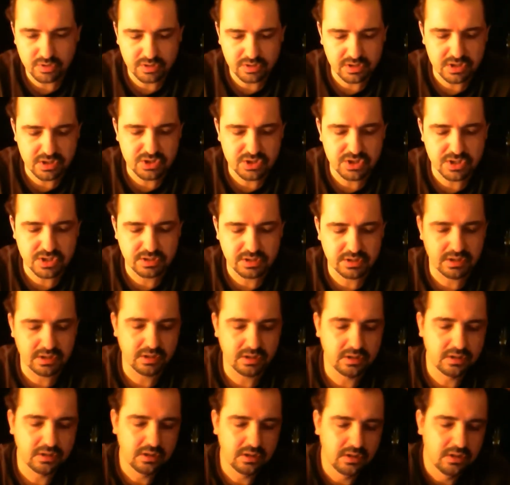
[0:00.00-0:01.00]
the agenda,
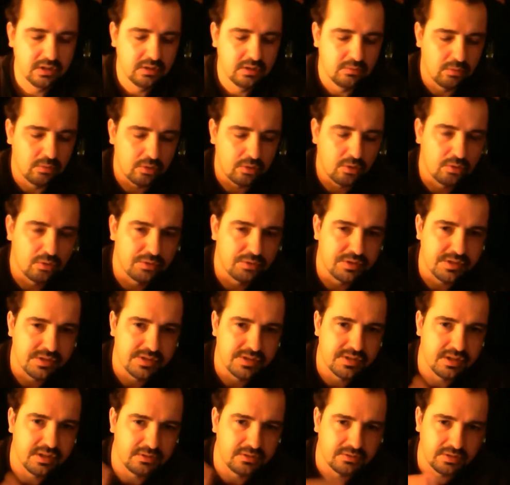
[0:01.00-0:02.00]
we'll go with the
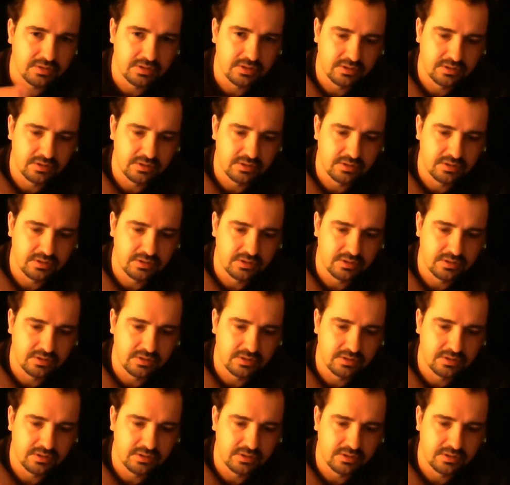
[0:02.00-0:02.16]
stout.